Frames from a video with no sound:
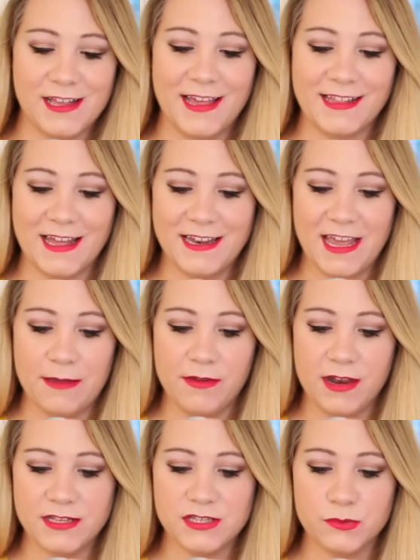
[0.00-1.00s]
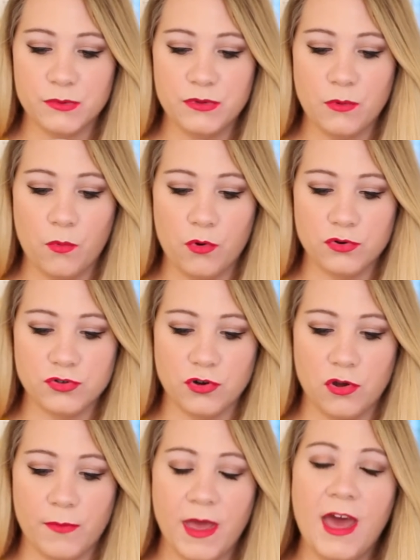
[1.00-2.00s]
I like that name. And it's Through the
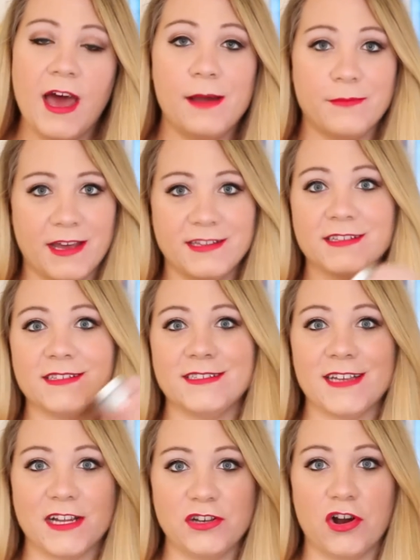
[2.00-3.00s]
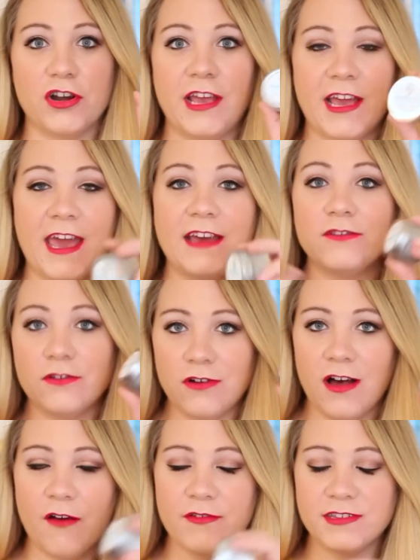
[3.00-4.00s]
Wardrobe. I'm guessing this is like a Narnia
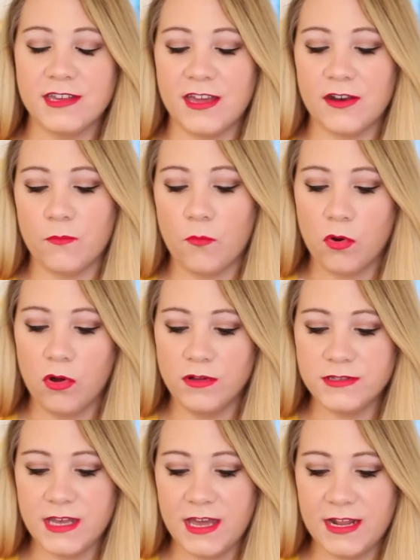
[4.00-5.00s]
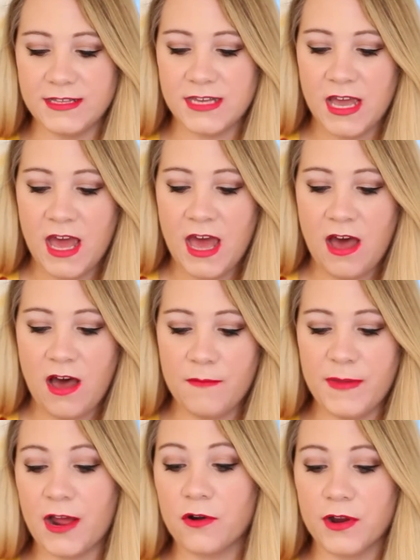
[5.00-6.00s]
candle, obviously Hidden Worlds, and it's
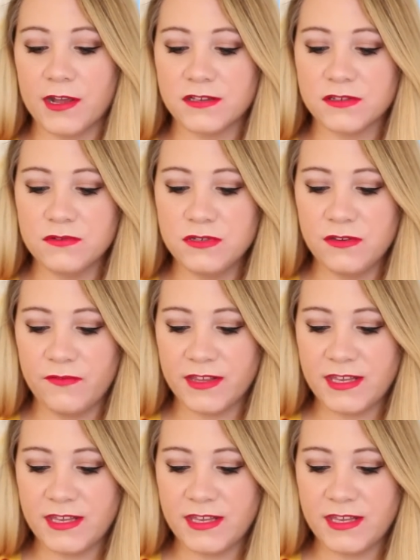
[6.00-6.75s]
an Owlcrate exclusive.